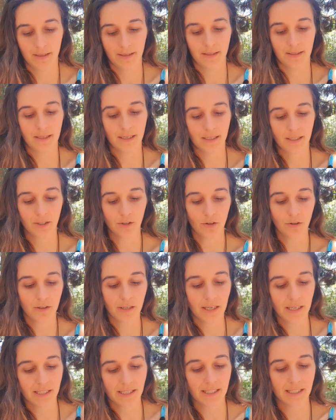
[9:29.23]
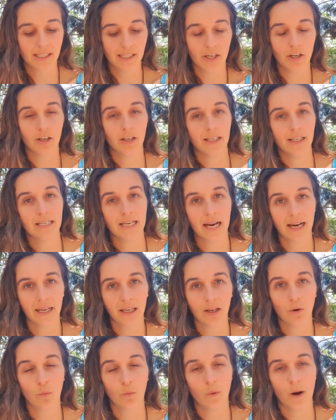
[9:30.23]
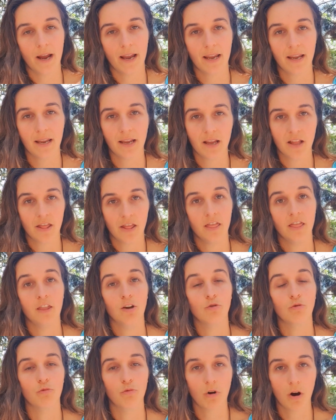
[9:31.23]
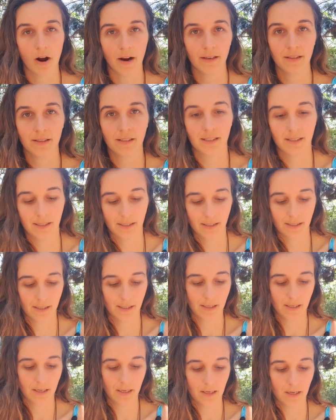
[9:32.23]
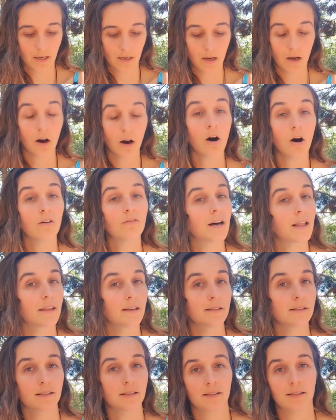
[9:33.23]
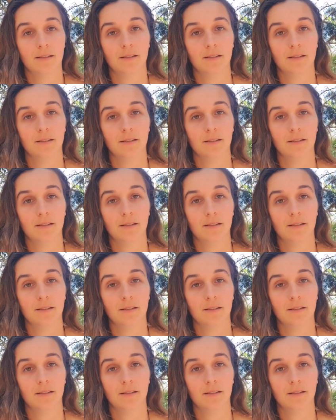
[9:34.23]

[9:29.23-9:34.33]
does not necessarily take away the rights of others